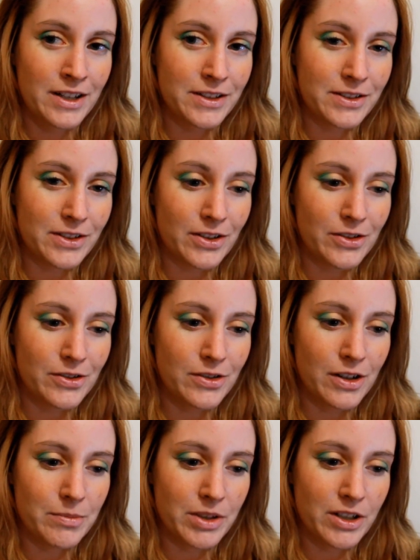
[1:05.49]

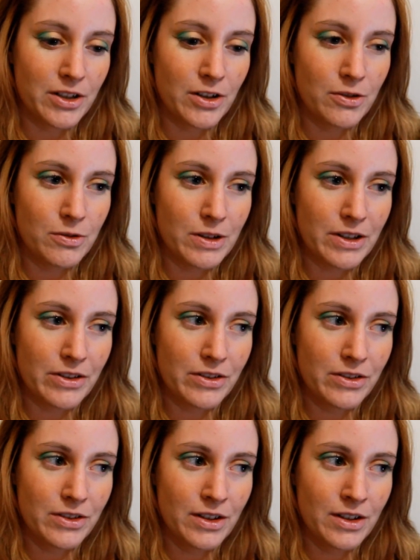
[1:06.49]
So I'm gonna go
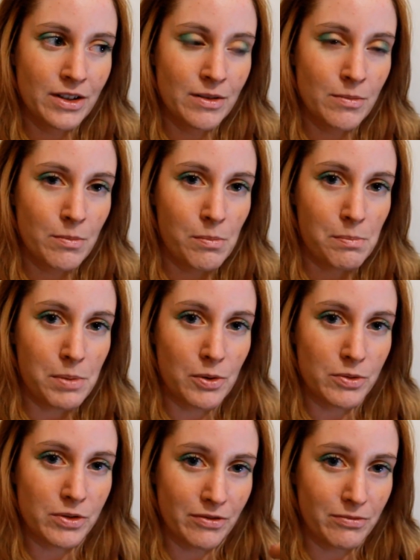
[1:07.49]
with
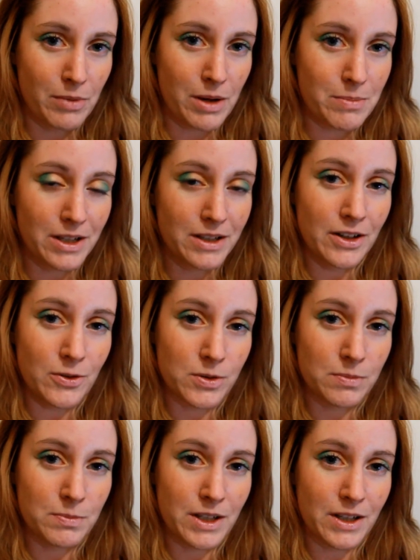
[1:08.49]
both of my big
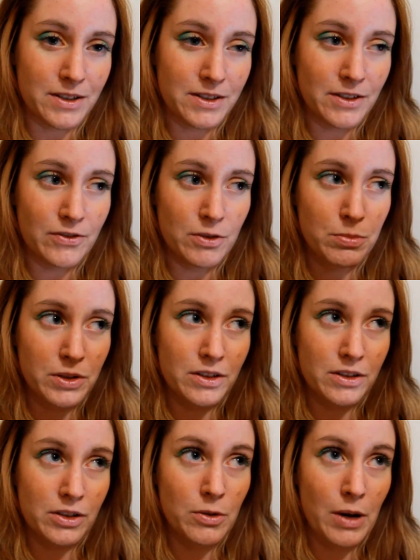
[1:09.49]
toes because if you put
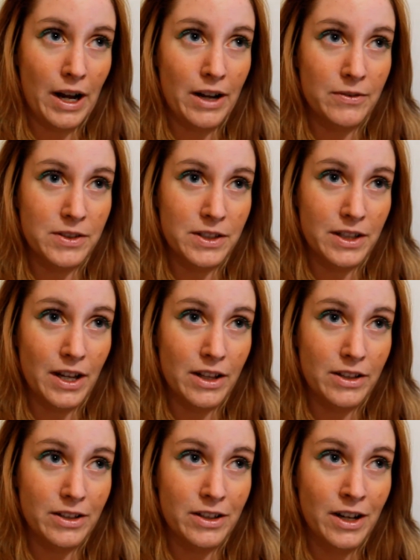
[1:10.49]
the two halves
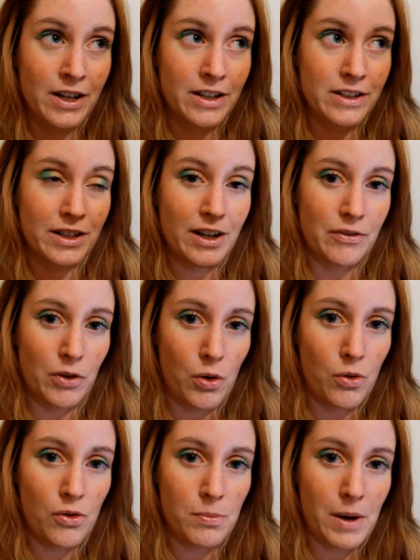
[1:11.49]
together, then I'll have a
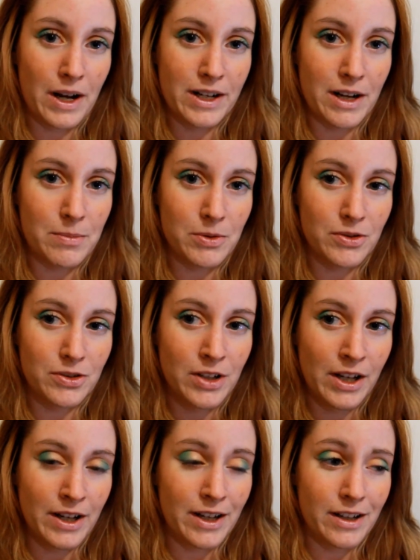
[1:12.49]
whole pineapple,
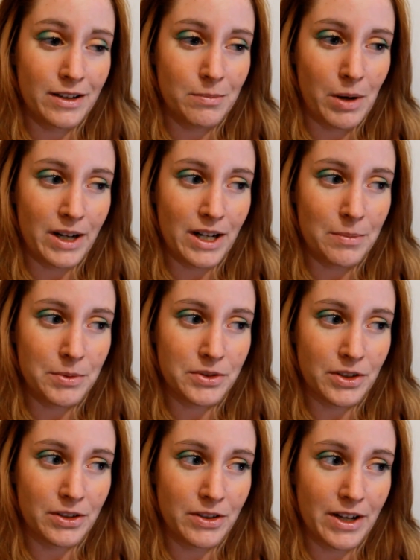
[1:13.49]
and
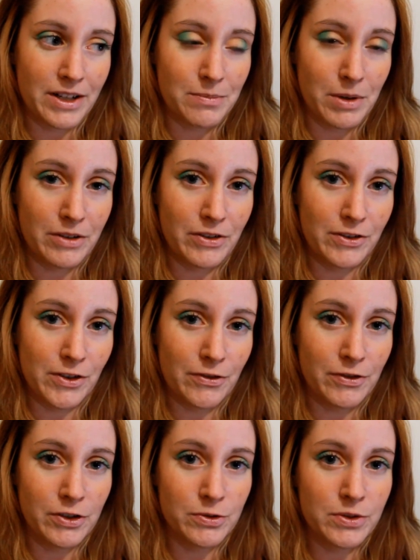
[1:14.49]
pineapples are like my favorite
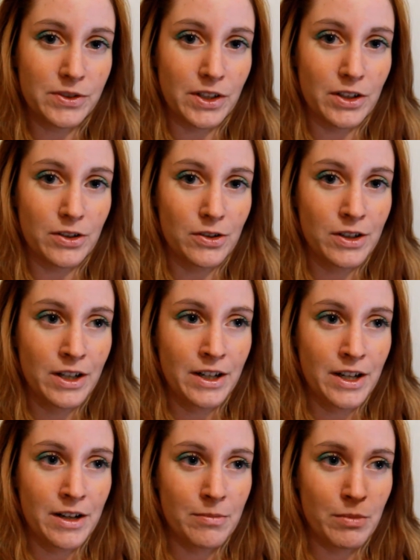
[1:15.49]
fruit. So
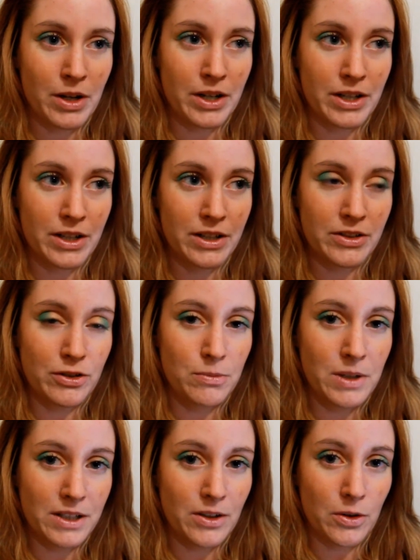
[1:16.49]
my two
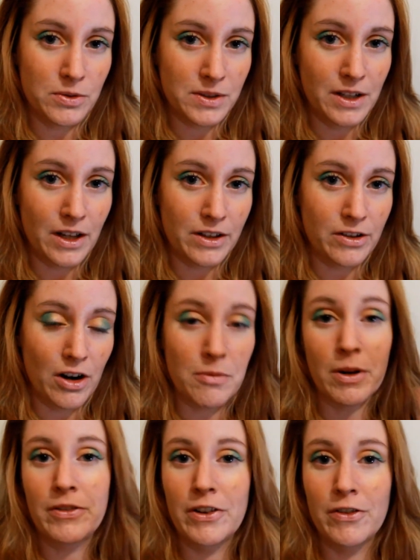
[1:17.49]
big toes together are
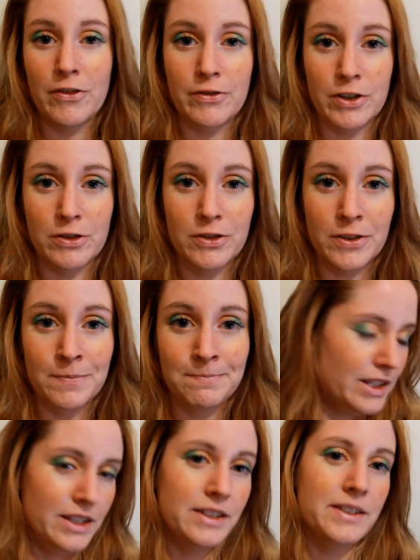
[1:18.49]
my favorite fruit.
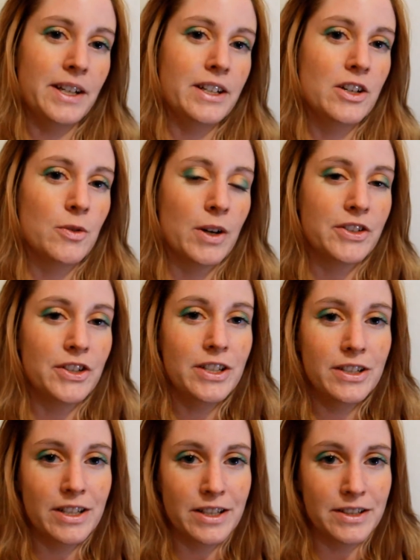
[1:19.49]
The second
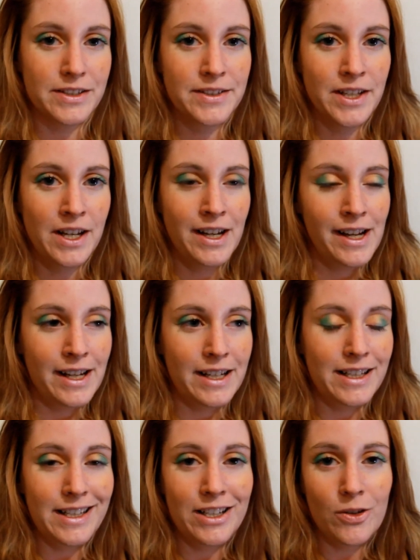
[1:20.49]
question is
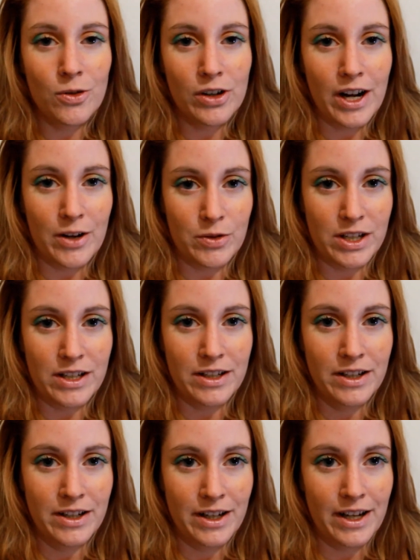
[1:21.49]
innie or outie?
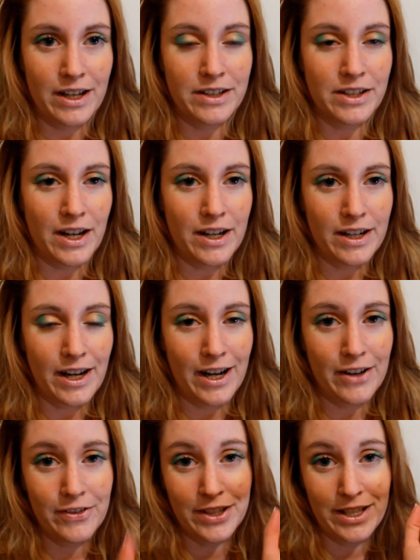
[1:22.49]
And I
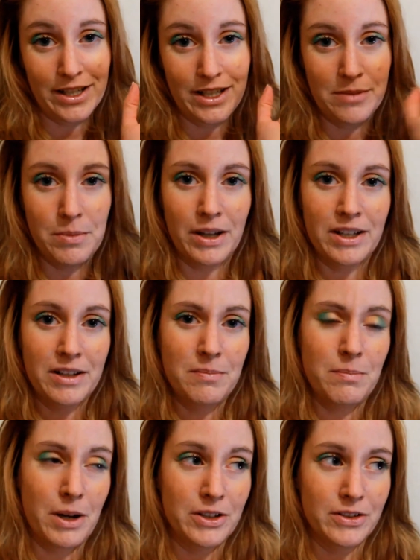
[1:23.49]
have an innie belly
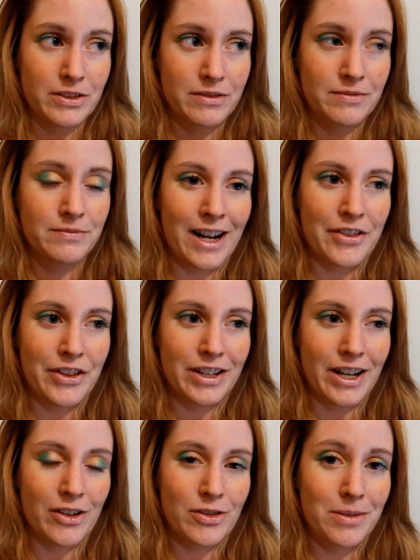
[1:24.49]
button. I
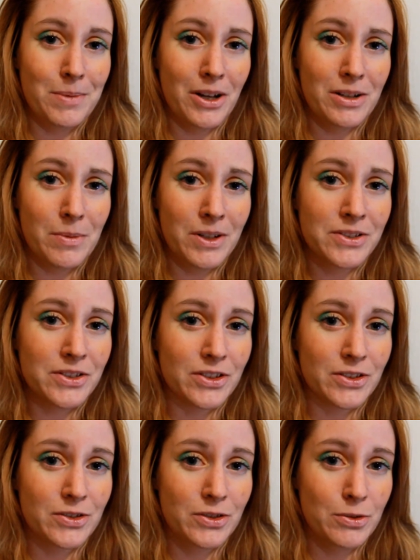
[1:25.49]
think outie belly buttons
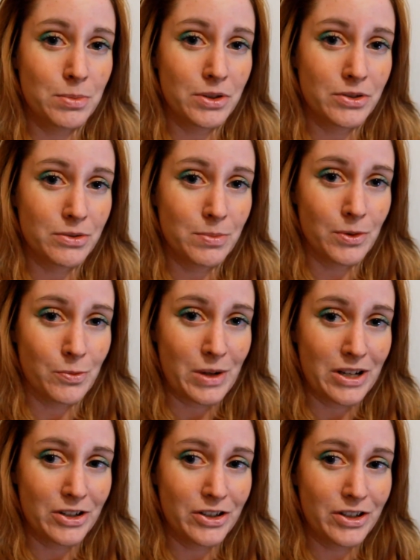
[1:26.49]
look super, super
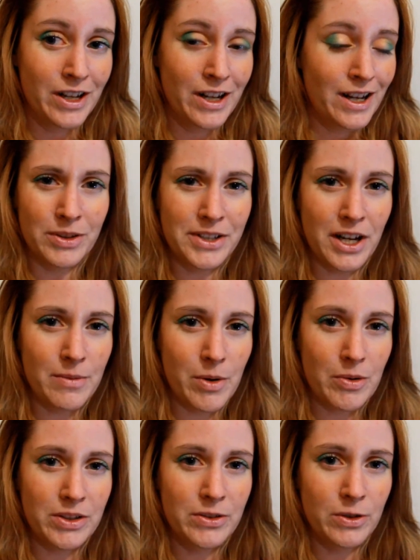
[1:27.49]
weird. One time I
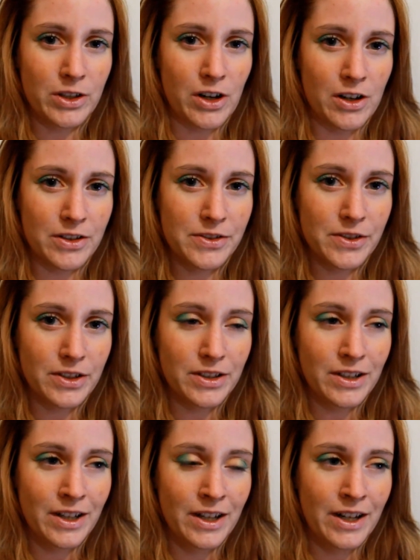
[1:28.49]
went to a
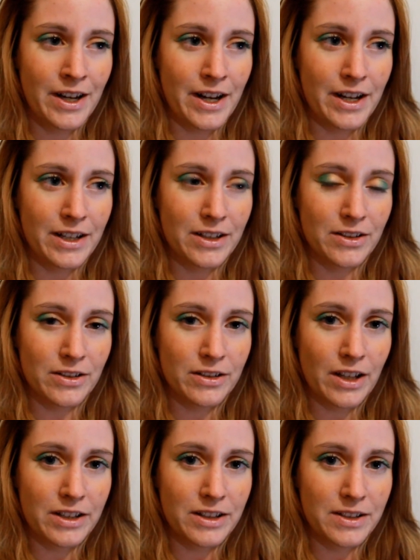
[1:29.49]
concert and it looked
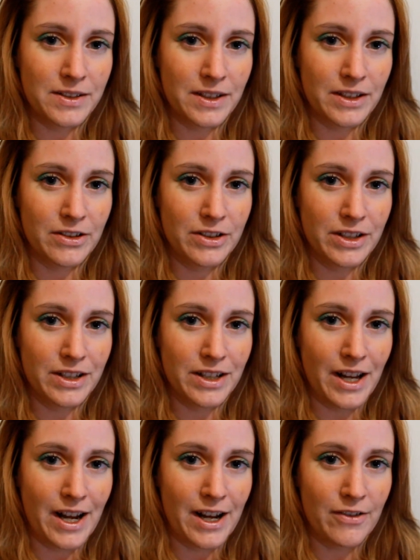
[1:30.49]
like the singer didn't
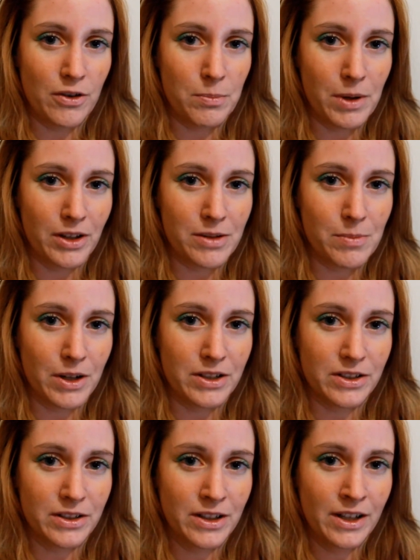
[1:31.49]
have a belly
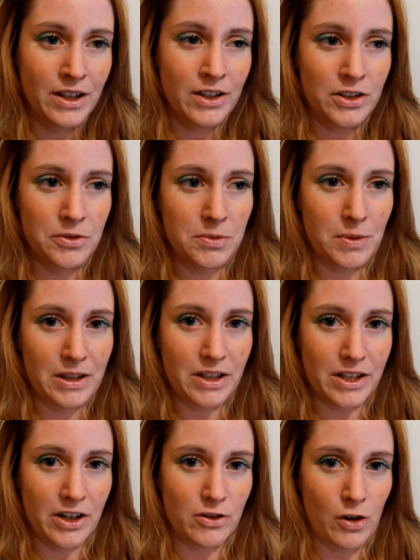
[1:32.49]
button. She was wearing
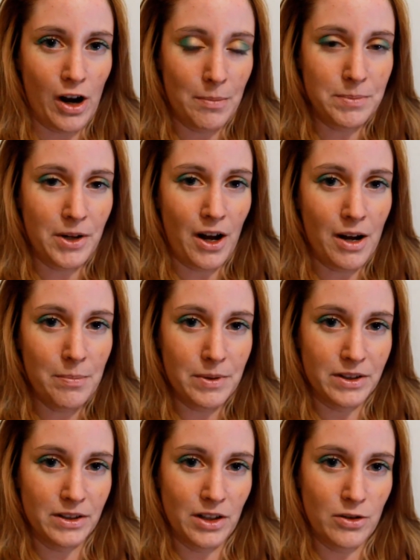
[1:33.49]
like a crop top
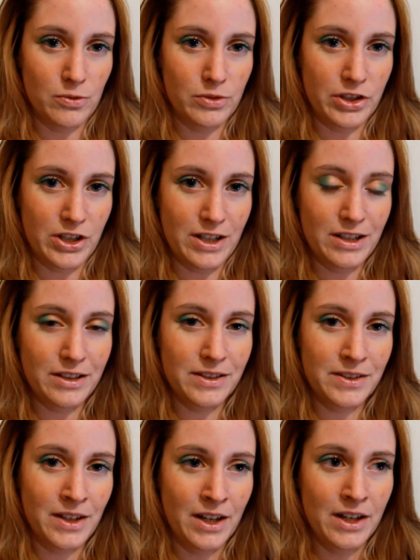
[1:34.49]
and low
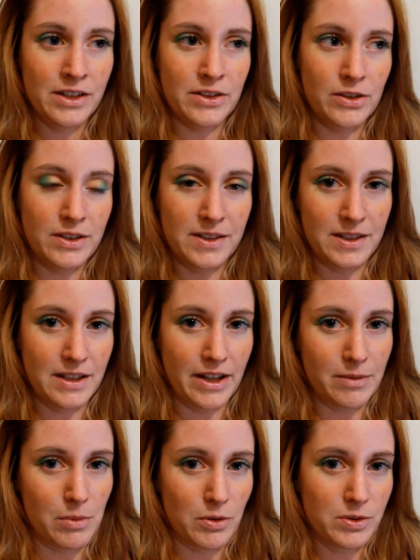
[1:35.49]
jeans, so you could see
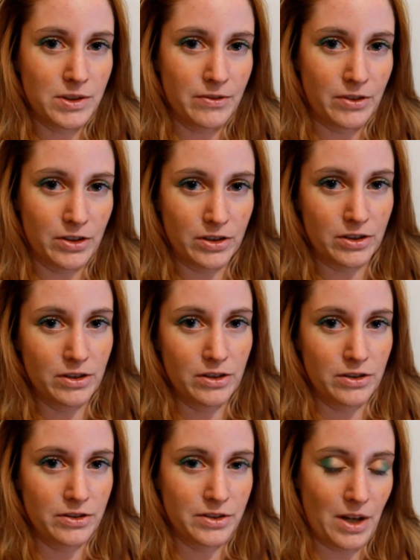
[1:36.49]
like most of
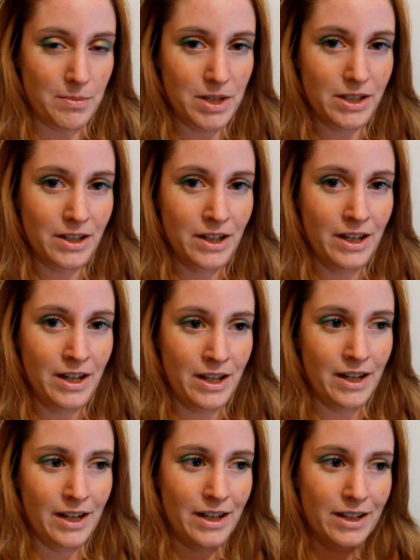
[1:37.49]
her stomach.
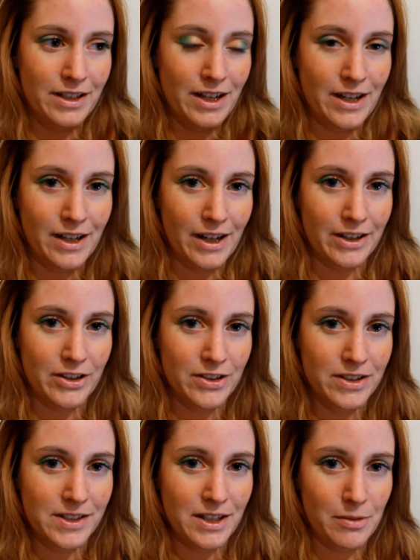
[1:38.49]
And I
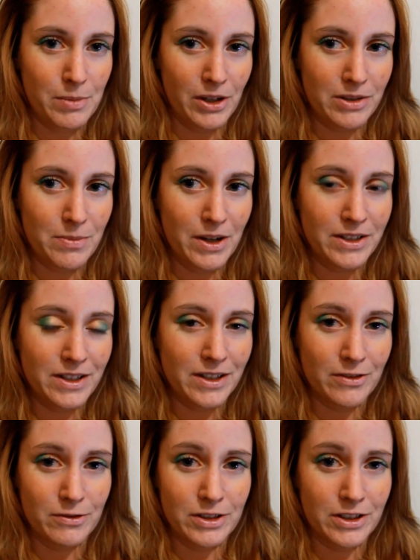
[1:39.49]
couldn't see a belly button and
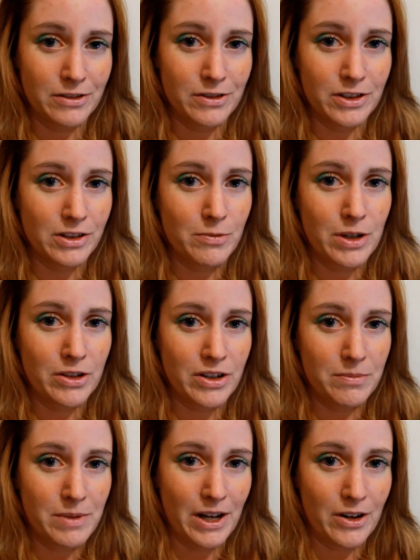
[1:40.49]
it really, really
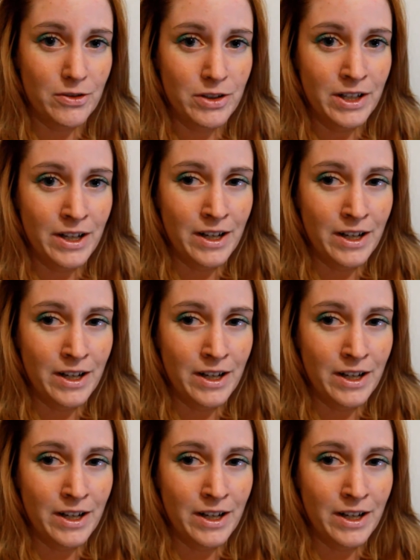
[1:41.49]
weirded me out.